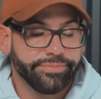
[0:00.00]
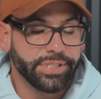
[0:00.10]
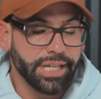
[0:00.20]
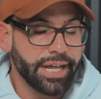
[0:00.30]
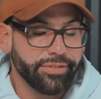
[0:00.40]

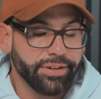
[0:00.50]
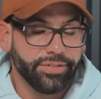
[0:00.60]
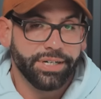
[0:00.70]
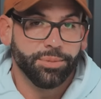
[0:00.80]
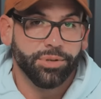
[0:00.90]
There's a lot of other
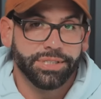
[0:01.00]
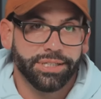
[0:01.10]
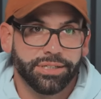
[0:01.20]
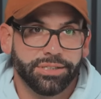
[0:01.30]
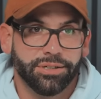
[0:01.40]
variables in
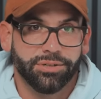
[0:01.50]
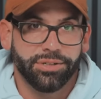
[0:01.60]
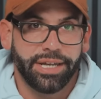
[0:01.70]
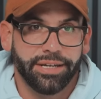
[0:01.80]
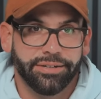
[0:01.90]
there, so
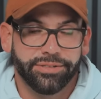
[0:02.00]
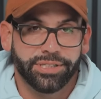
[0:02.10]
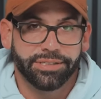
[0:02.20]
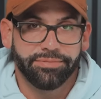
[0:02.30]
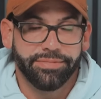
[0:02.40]
you can't
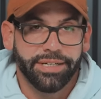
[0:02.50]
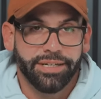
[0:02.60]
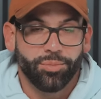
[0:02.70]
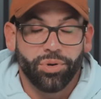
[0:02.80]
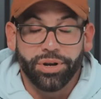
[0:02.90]
just
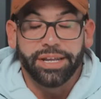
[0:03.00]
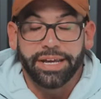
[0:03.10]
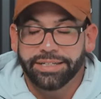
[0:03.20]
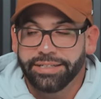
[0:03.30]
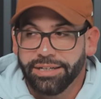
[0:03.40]

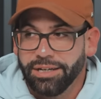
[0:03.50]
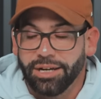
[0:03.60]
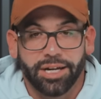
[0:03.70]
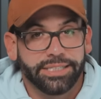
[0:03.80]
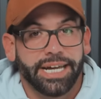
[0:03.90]
predict
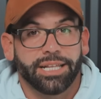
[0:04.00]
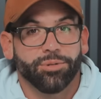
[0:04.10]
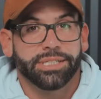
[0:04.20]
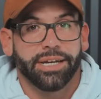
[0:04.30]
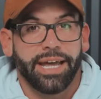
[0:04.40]
exactly
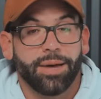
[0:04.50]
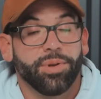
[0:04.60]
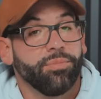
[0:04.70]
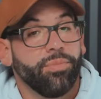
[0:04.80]
what's going to happen.